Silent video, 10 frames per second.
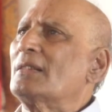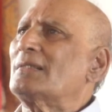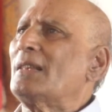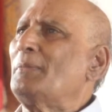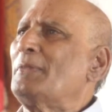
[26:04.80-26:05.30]
the
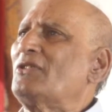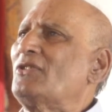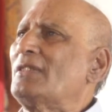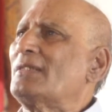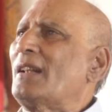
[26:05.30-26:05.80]
same is
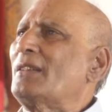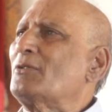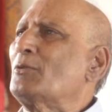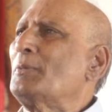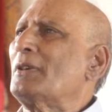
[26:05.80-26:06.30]

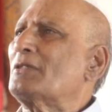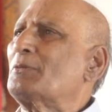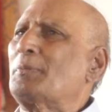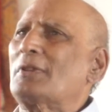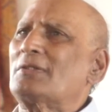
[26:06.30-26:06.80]
desired to be
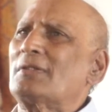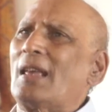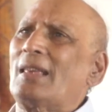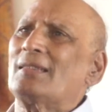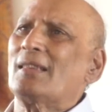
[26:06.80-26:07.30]
expressed
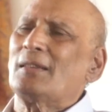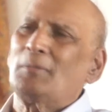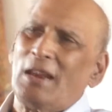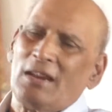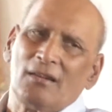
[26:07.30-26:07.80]
as a
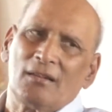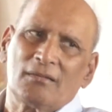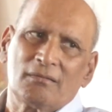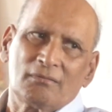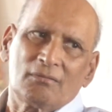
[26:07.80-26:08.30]

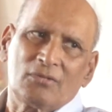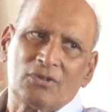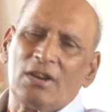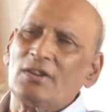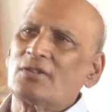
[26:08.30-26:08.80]
remainder.
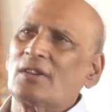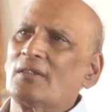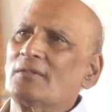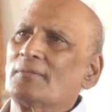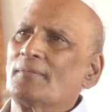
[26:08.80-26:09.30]
Shesha.